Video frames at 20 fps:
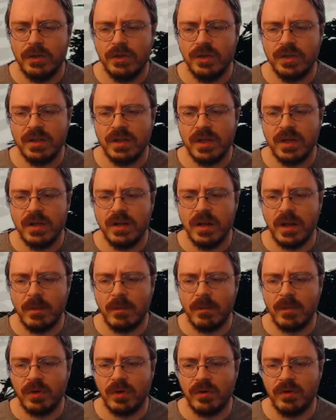just a
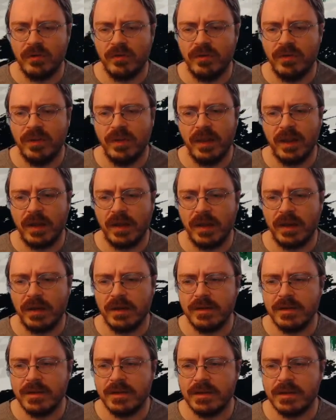number of
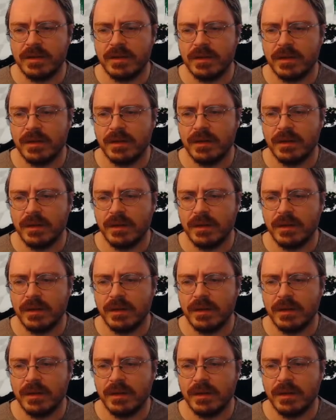things.